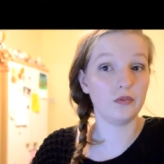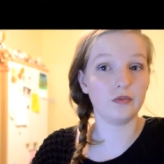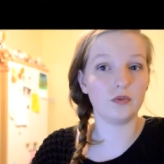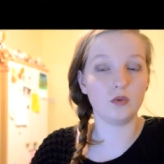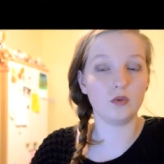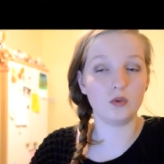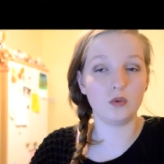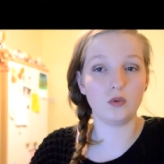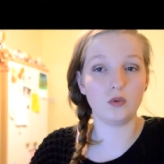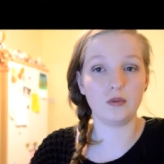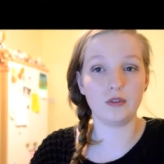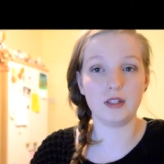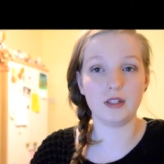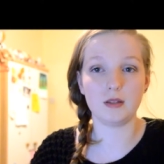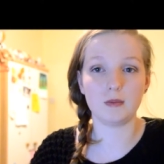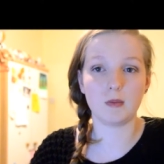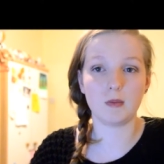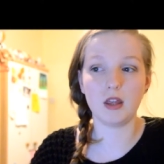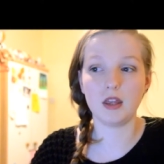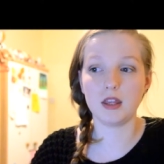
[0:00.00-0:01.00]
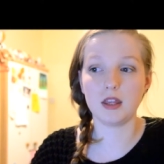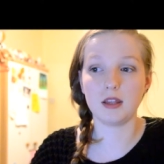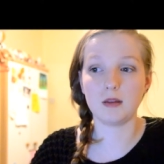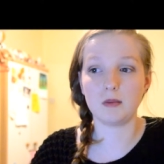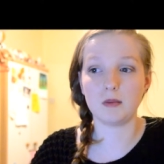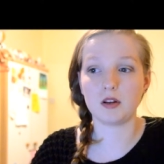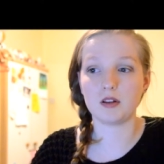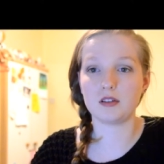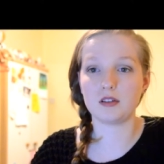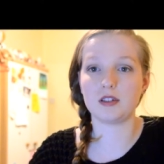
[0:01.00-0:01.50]
for this month
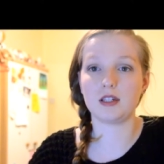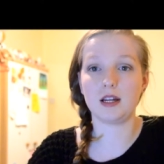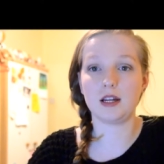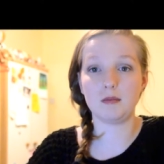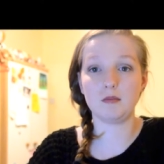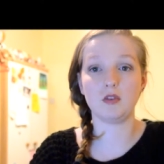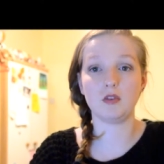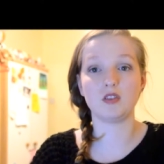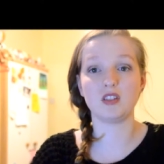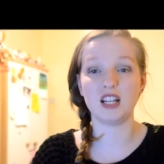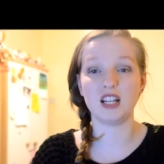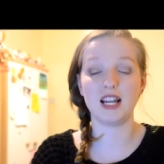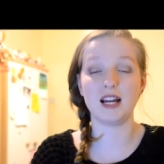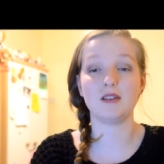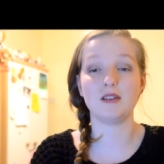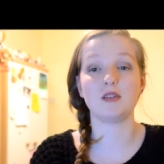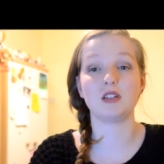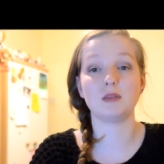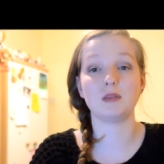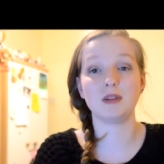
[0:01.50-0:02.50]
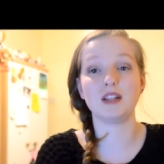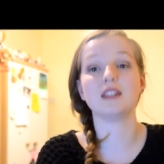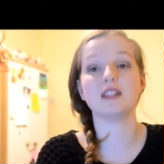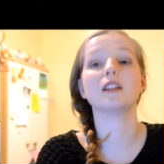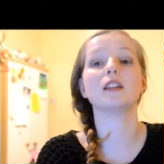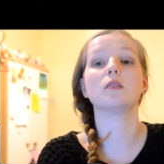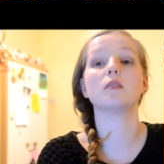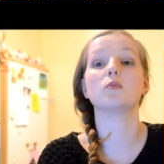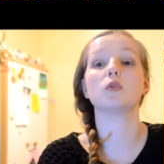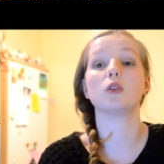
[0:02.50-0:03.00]
because I'm not allowed to spend
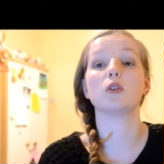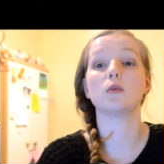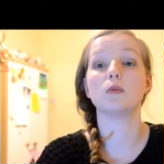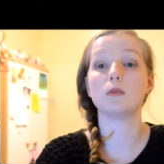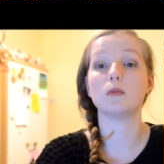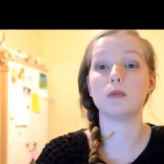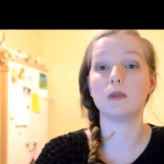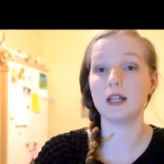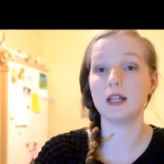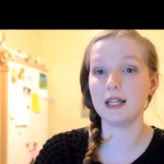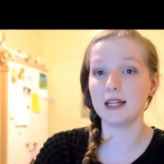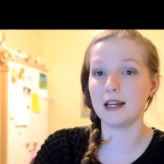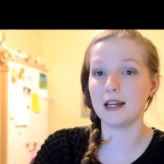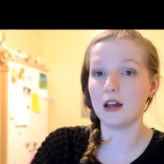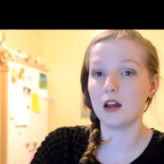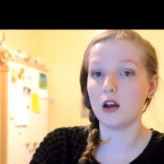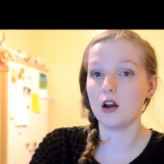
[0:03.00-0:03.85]
any more money